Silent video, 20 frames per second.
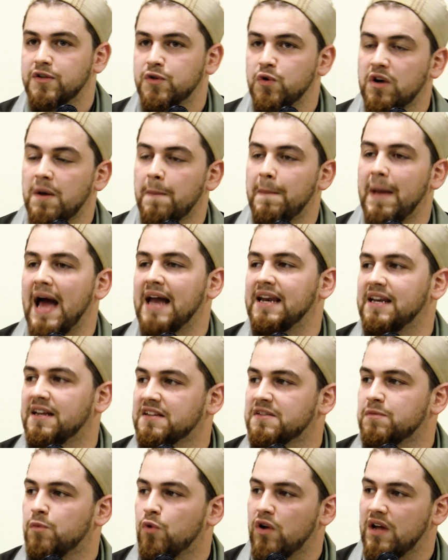2
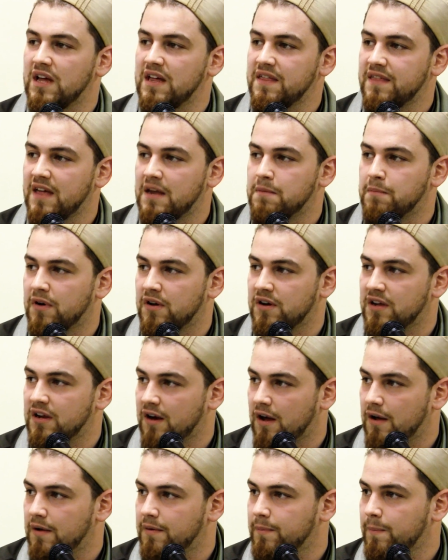companions, Mughith and
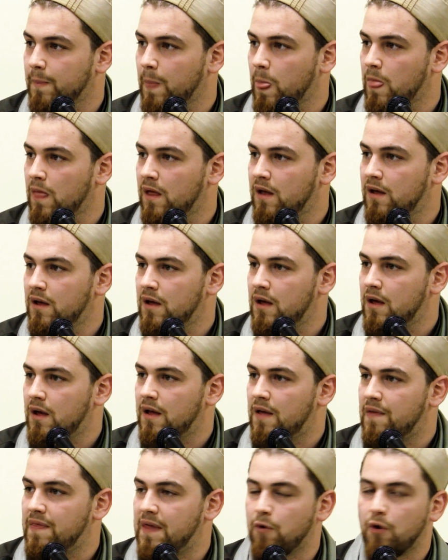Barira.
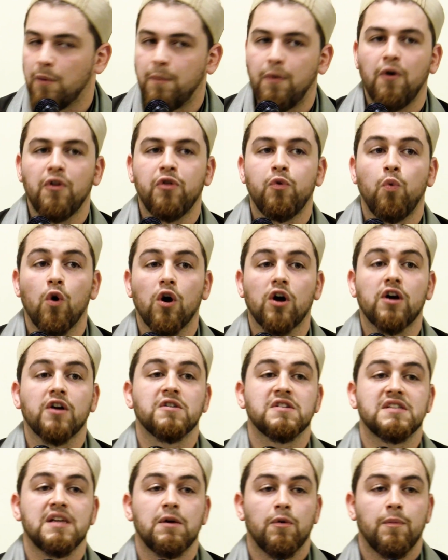They were both
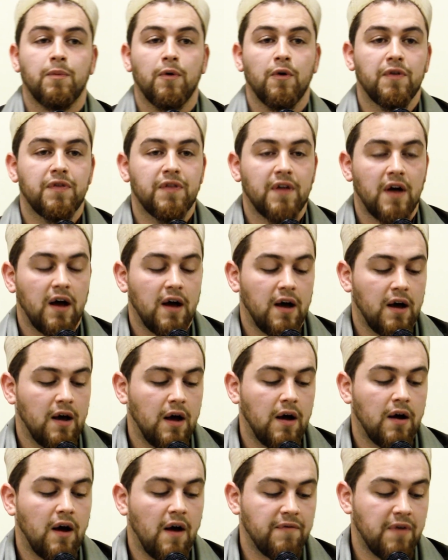workers, they were both
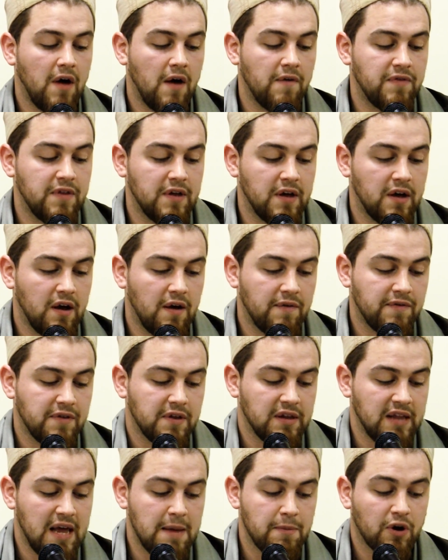of
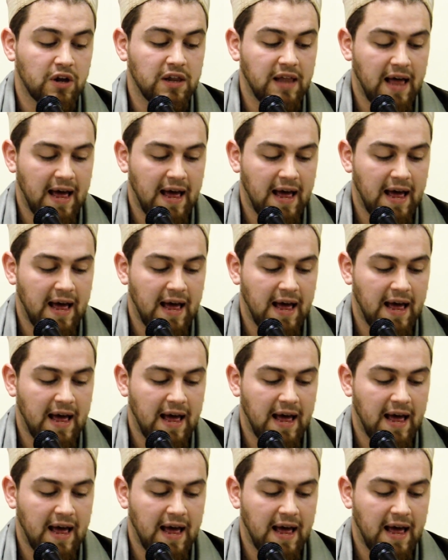the labor